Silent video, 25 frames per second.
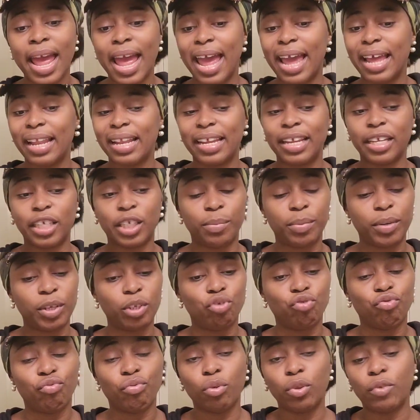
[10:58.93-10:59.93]
and he's
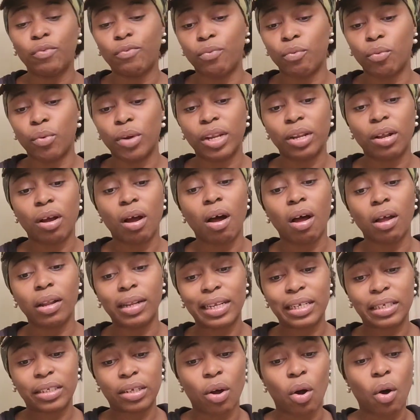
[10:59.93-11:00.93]
been truthful and
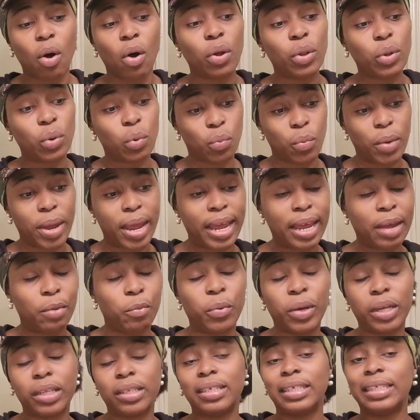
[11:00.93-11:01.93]
honest all the way
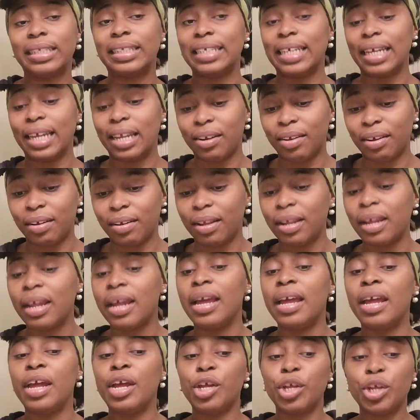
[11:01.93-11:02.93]
with Tina,
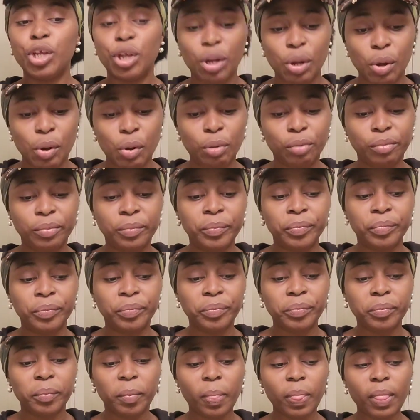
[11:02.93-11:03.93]
you know.
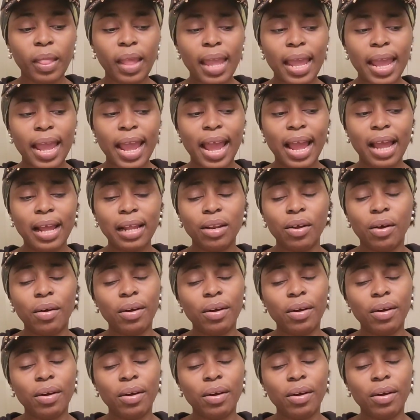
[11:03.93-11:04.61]
And